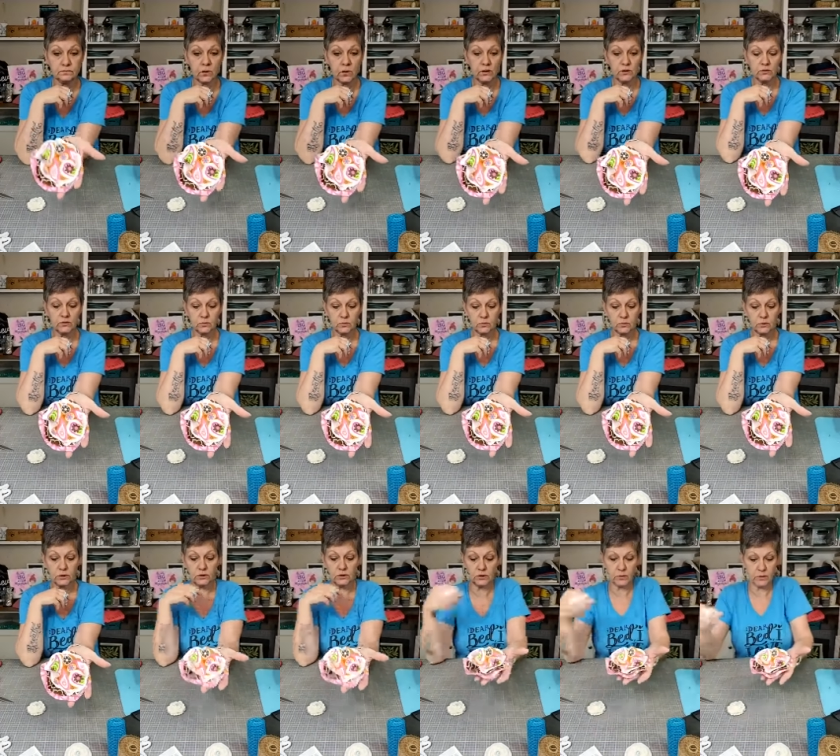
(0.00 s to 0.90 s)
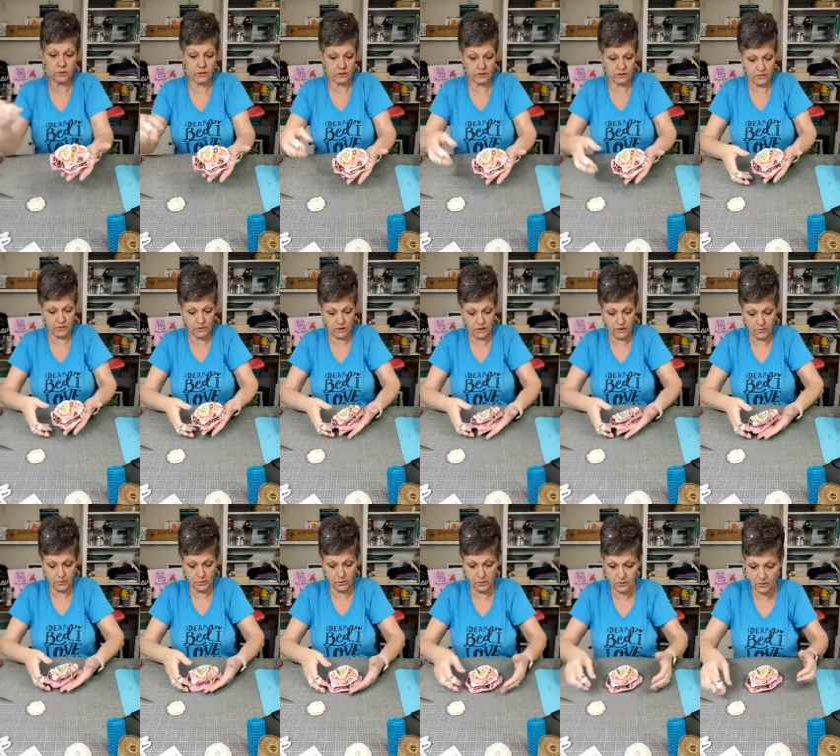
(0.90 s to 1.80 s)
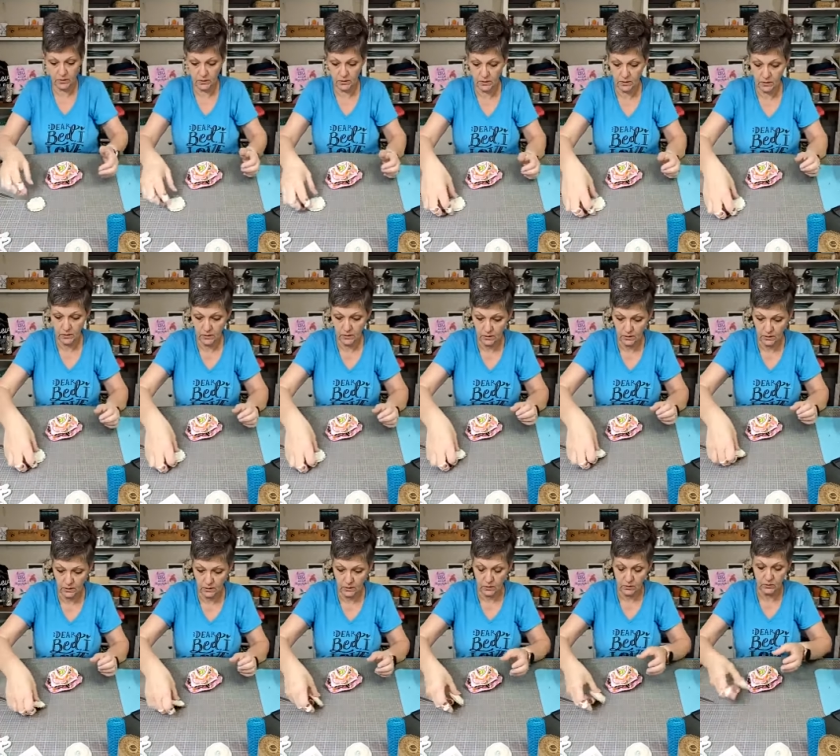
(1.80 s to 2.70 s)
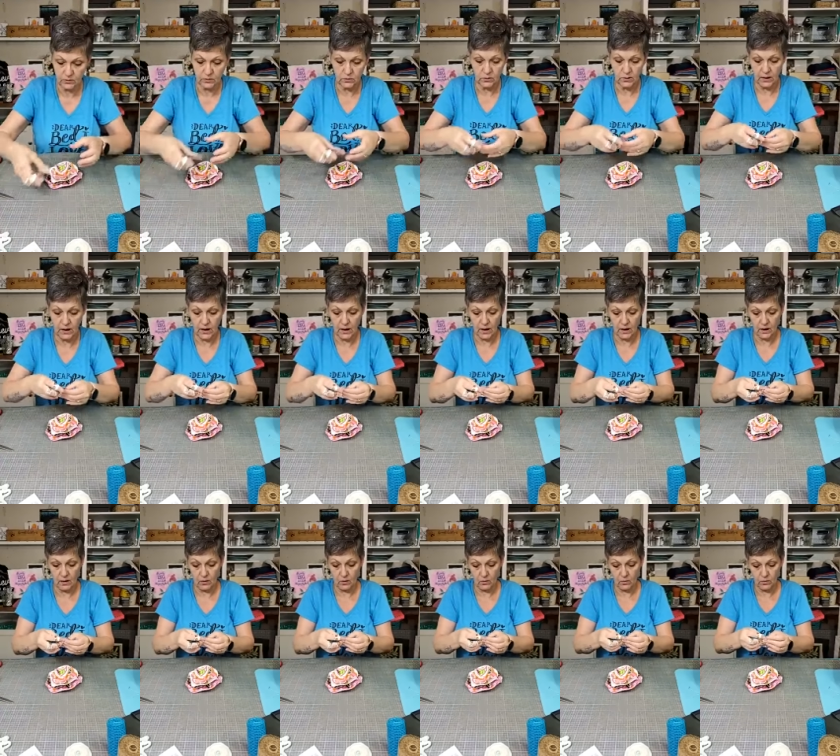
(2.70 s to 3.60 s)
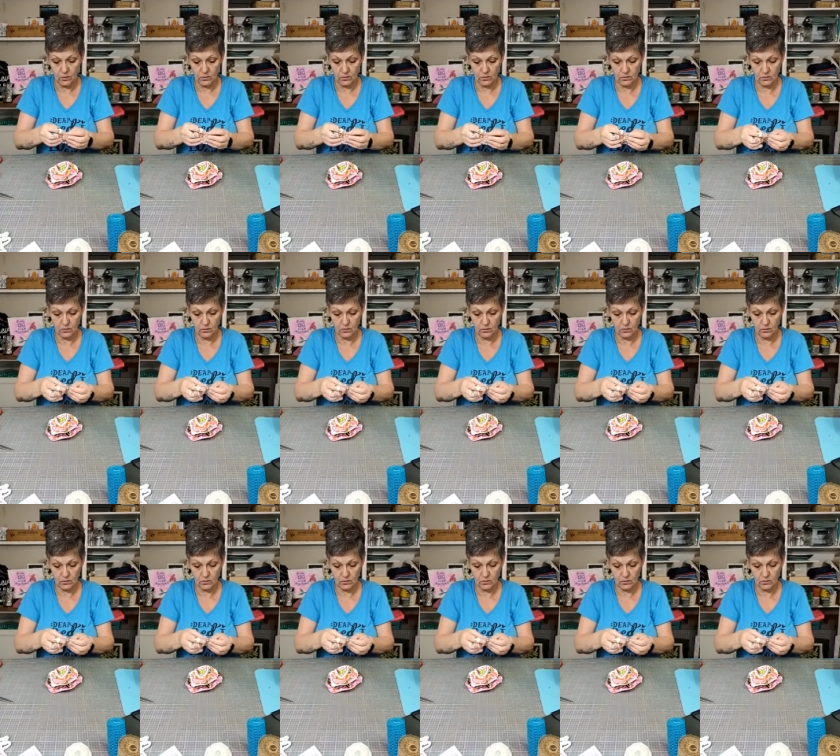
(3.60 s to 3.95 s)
It's really picked it up. So now